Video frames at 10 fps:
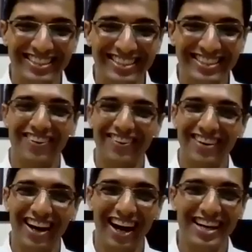So
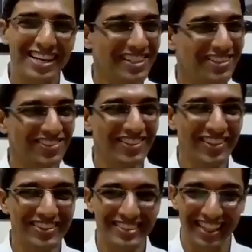I teach
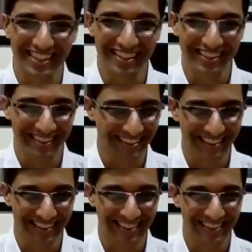only on Saturdays.
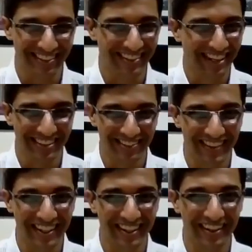So that's
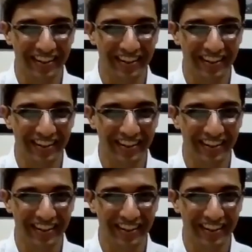very,